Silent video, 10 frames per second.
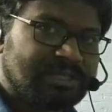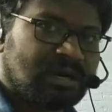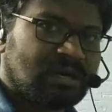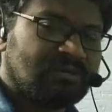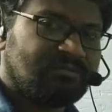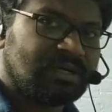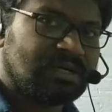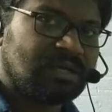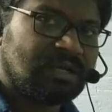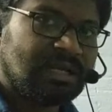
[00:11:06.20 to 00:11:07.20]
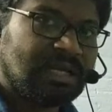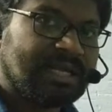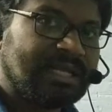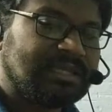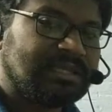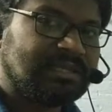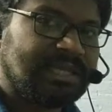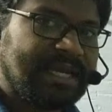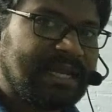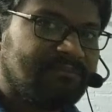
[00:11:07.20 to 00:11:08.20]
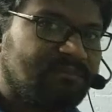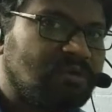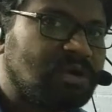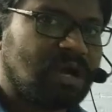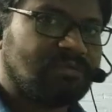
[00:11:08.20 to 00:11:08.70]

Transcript: be started for 3D4